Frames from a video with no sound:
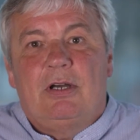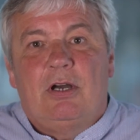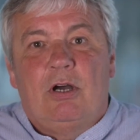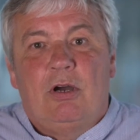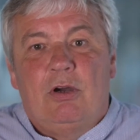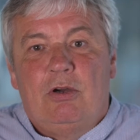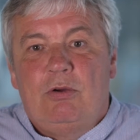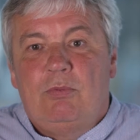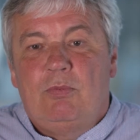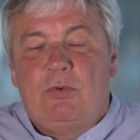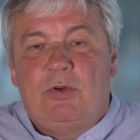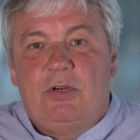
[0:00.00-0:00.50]

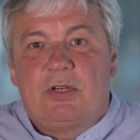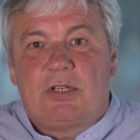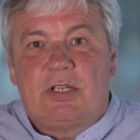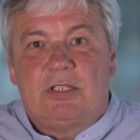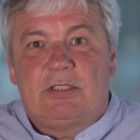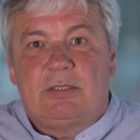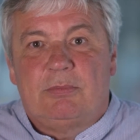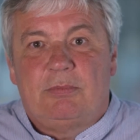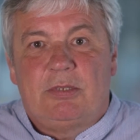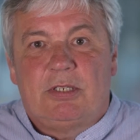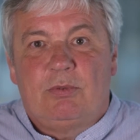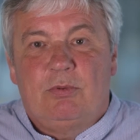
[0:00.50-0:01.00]
Homework is
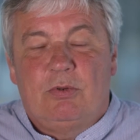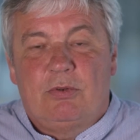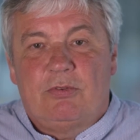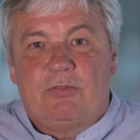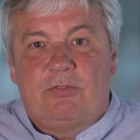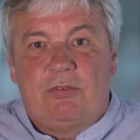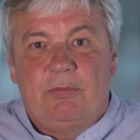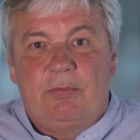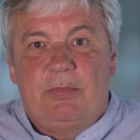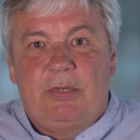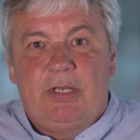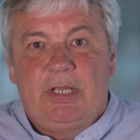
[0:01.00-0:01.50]
a big one
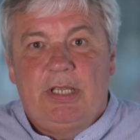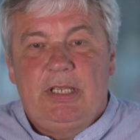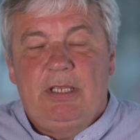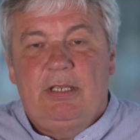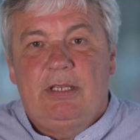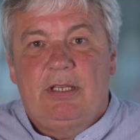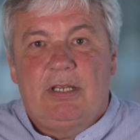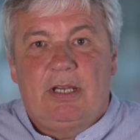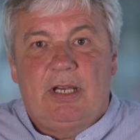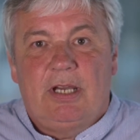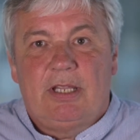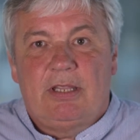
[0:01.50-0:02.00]
for me.
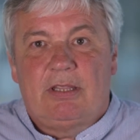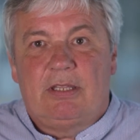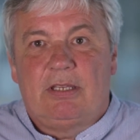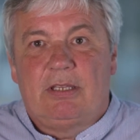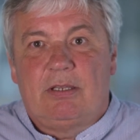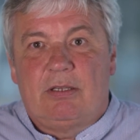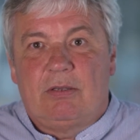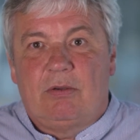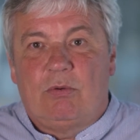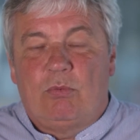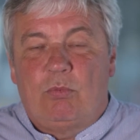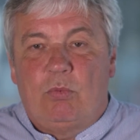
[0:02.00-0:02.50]
I
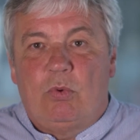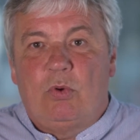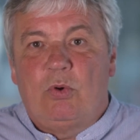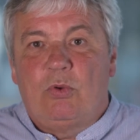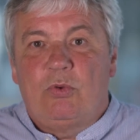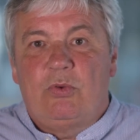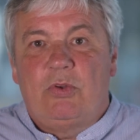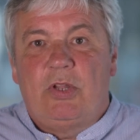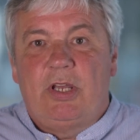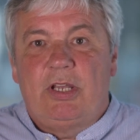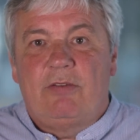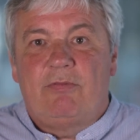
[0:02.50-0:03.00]
think
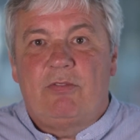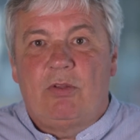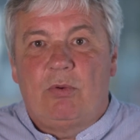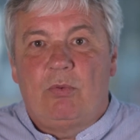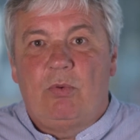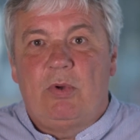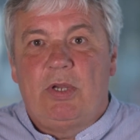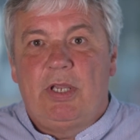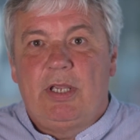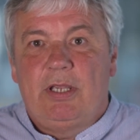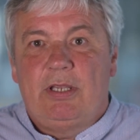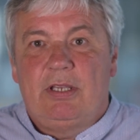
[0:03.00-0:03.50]
one day of the
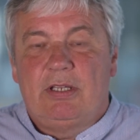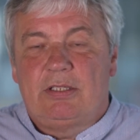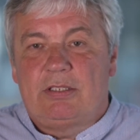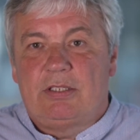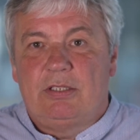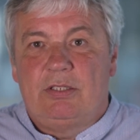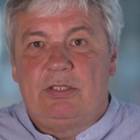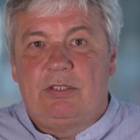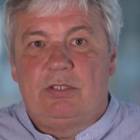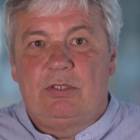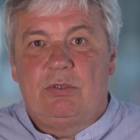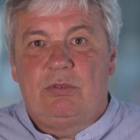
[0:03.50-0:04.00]
week, a
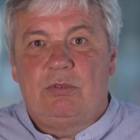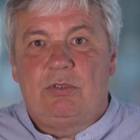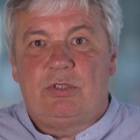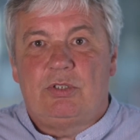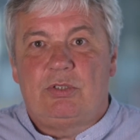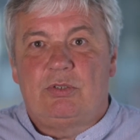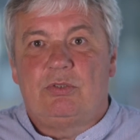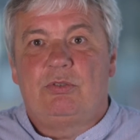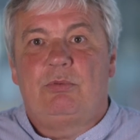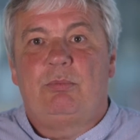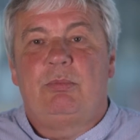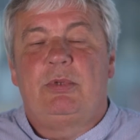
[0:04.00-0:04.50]
to-do
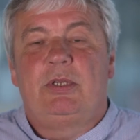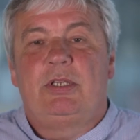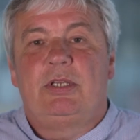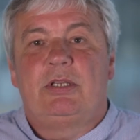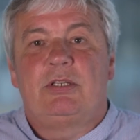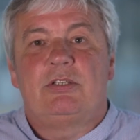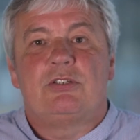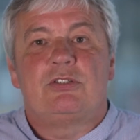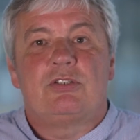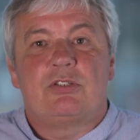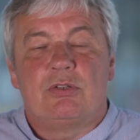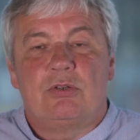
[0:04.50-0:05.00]
should be
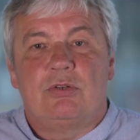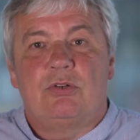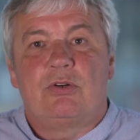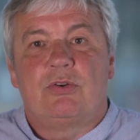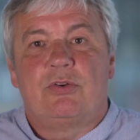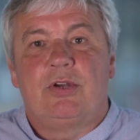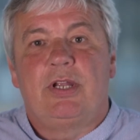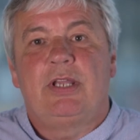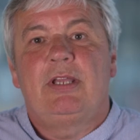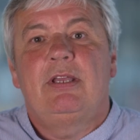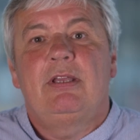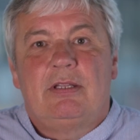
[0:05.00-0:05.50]

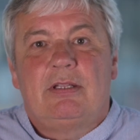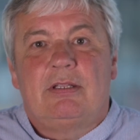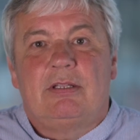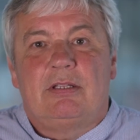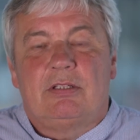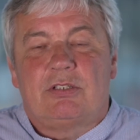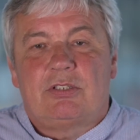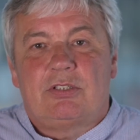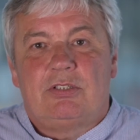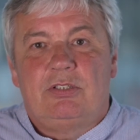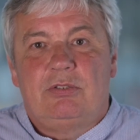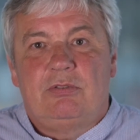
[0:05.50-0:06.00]
ensuring
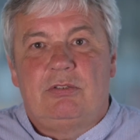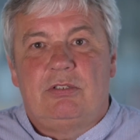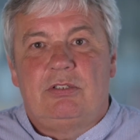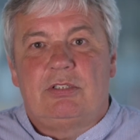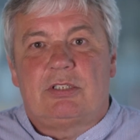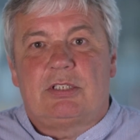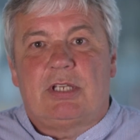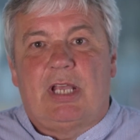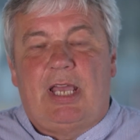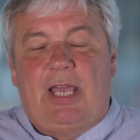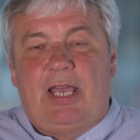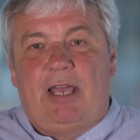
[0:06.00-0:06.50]
that
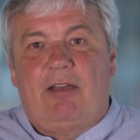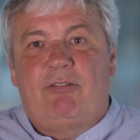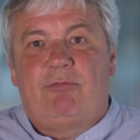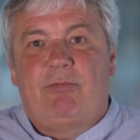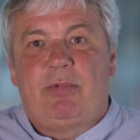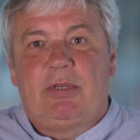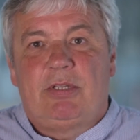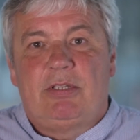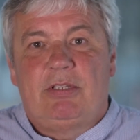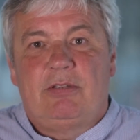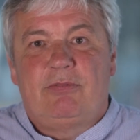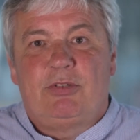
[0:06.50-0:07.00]
students have
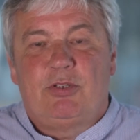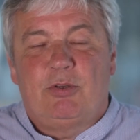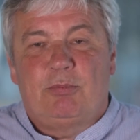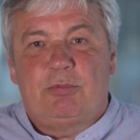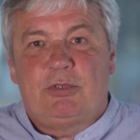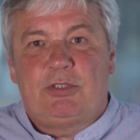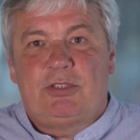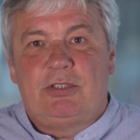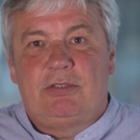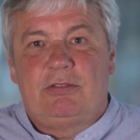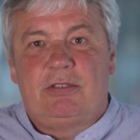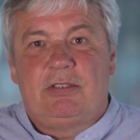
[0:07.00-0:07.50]
been given the
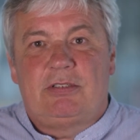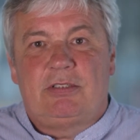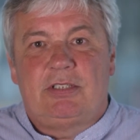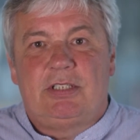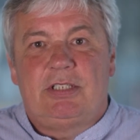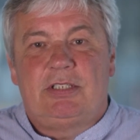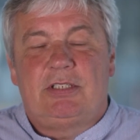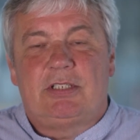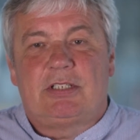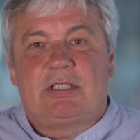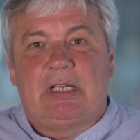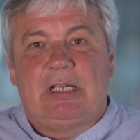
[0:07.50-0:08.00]
opportunity
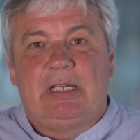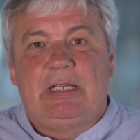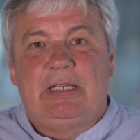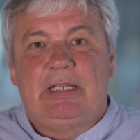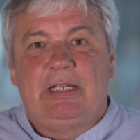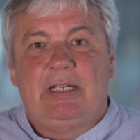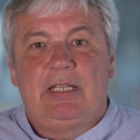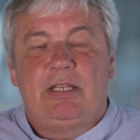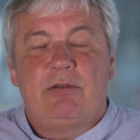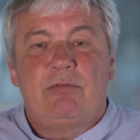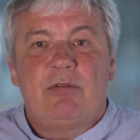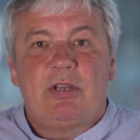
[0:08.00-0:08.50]
to
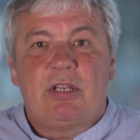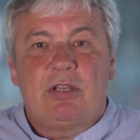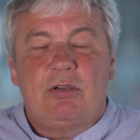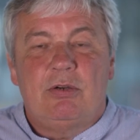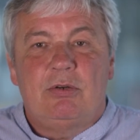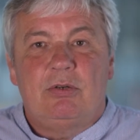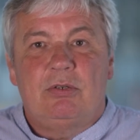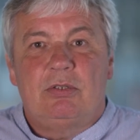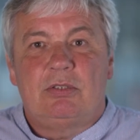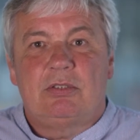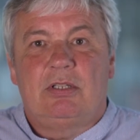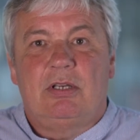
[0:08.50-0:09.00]
clearly
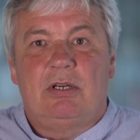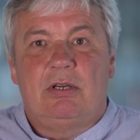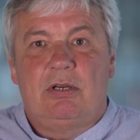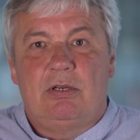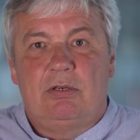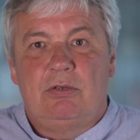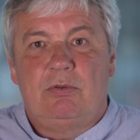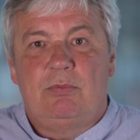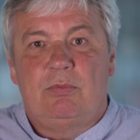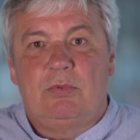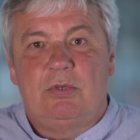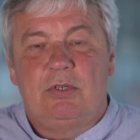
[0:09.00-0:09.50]
record the
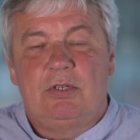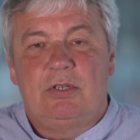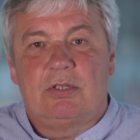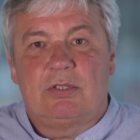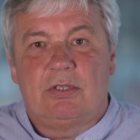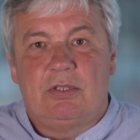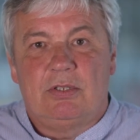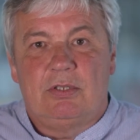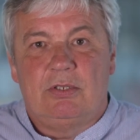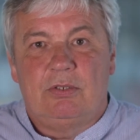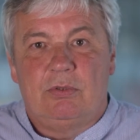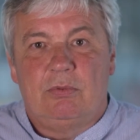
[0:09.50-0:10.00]
homework
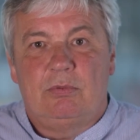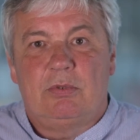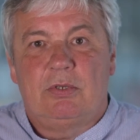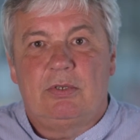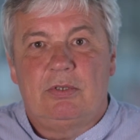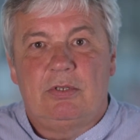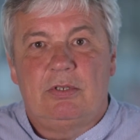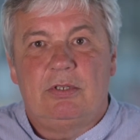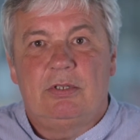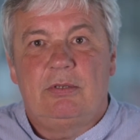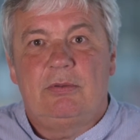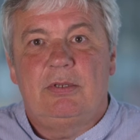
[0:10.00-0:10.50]
that you
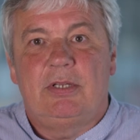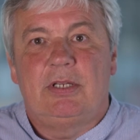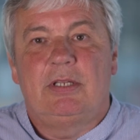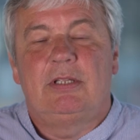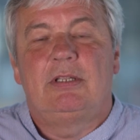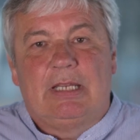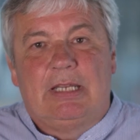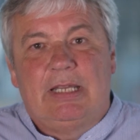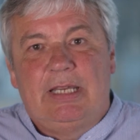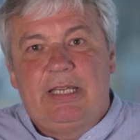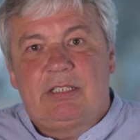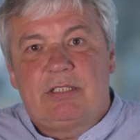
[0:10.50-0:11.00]
want doing.
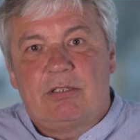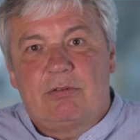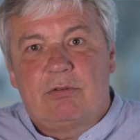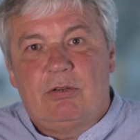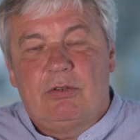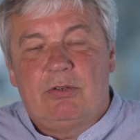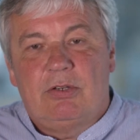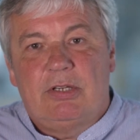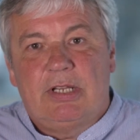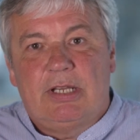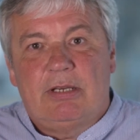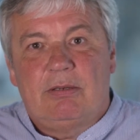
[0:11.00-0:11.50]
Later
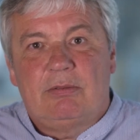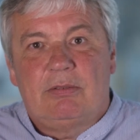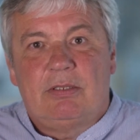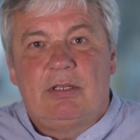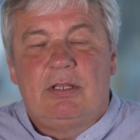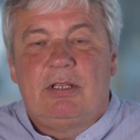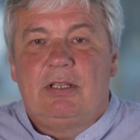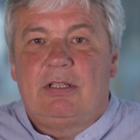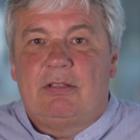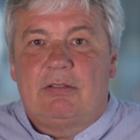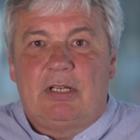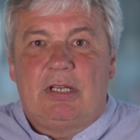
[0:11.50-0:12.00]
on down
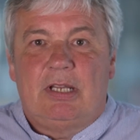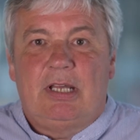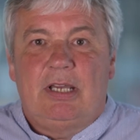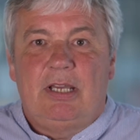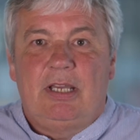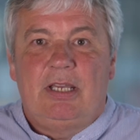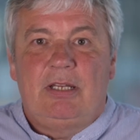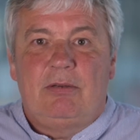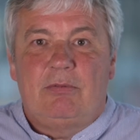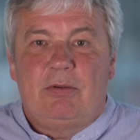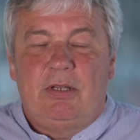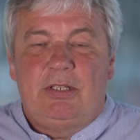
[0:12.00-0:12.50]
the
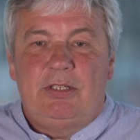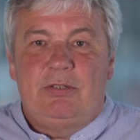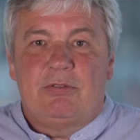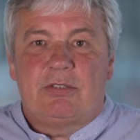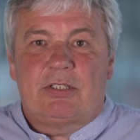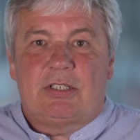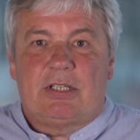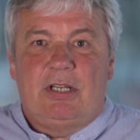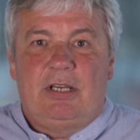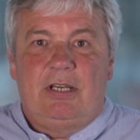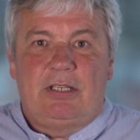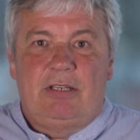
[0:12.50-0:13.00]
line, when you
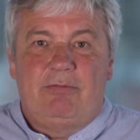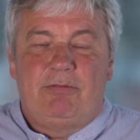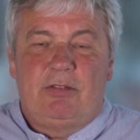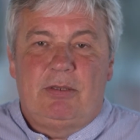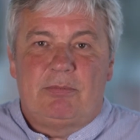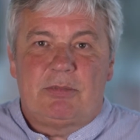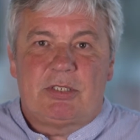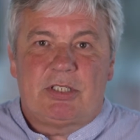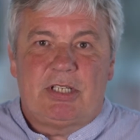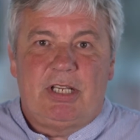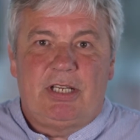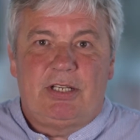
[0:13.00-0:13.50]
start giving them
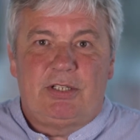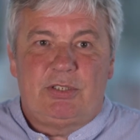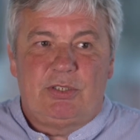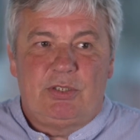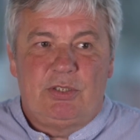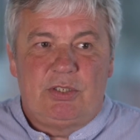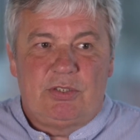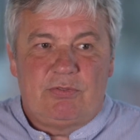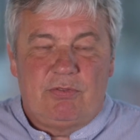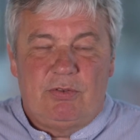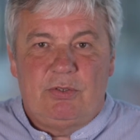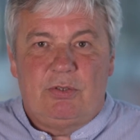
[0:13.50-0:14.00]

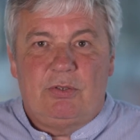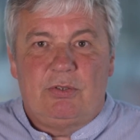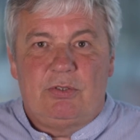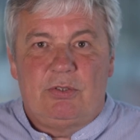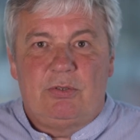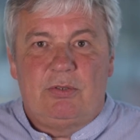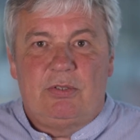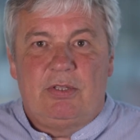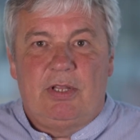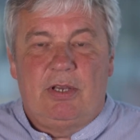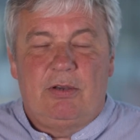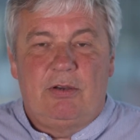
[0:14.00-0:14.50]
sanctions for not
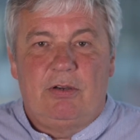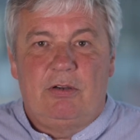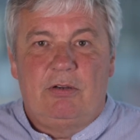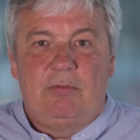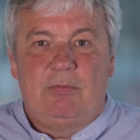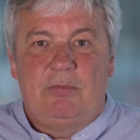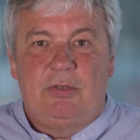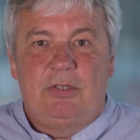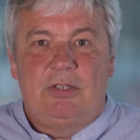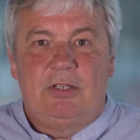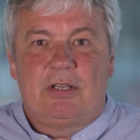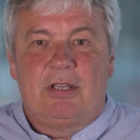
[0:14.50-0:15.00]
doing their
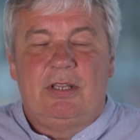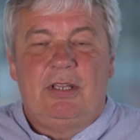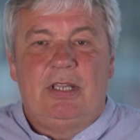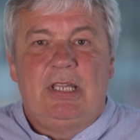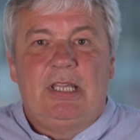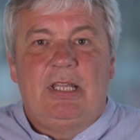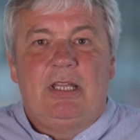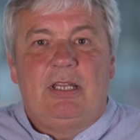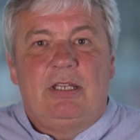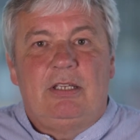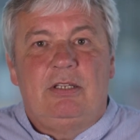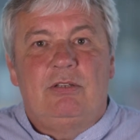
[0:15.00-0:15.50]
homework,
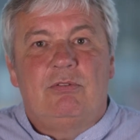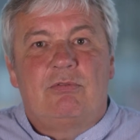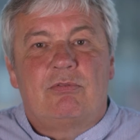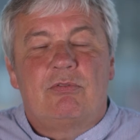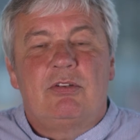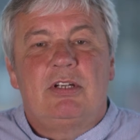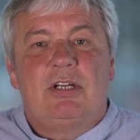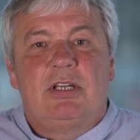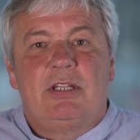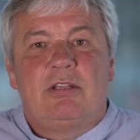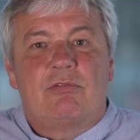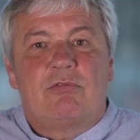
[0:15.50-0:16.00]
you've
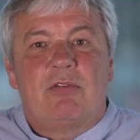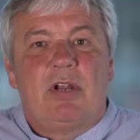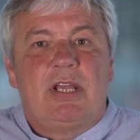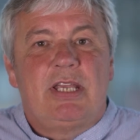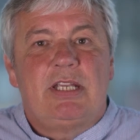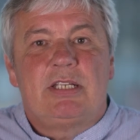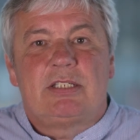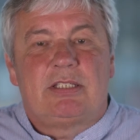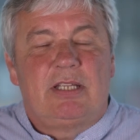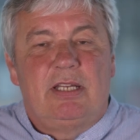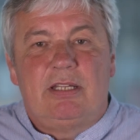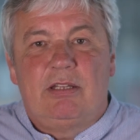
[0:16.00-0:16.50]
really
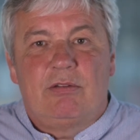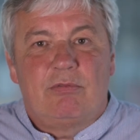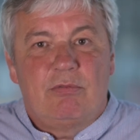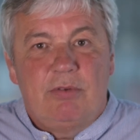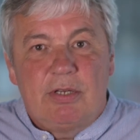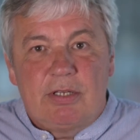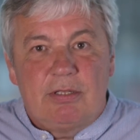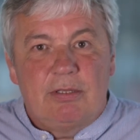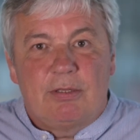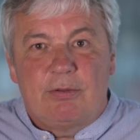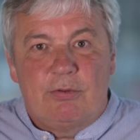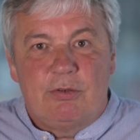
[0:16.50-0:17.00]
erased any
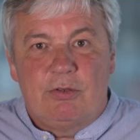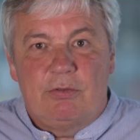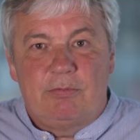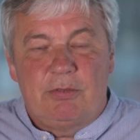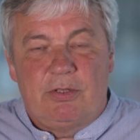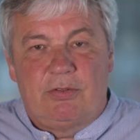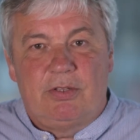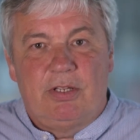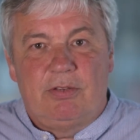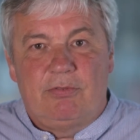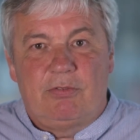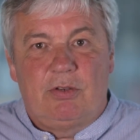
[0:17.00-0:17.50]
wriggle room that
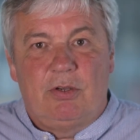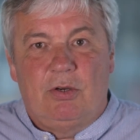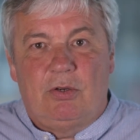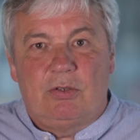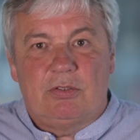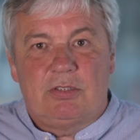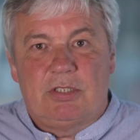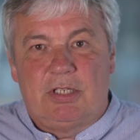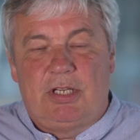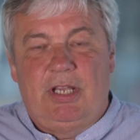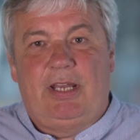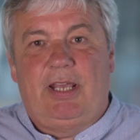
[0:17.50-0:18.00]
they've got
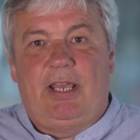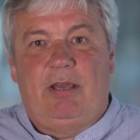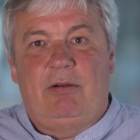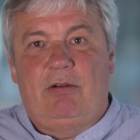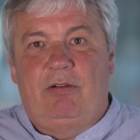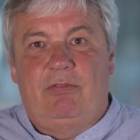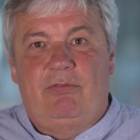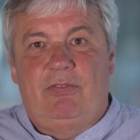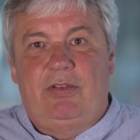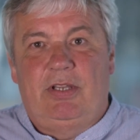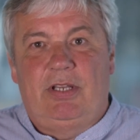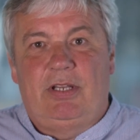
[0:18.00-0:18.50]
to get out
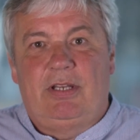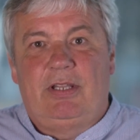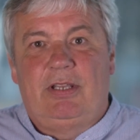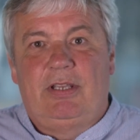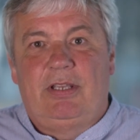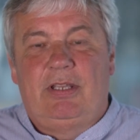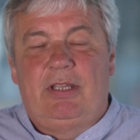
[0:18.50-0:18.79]
of it.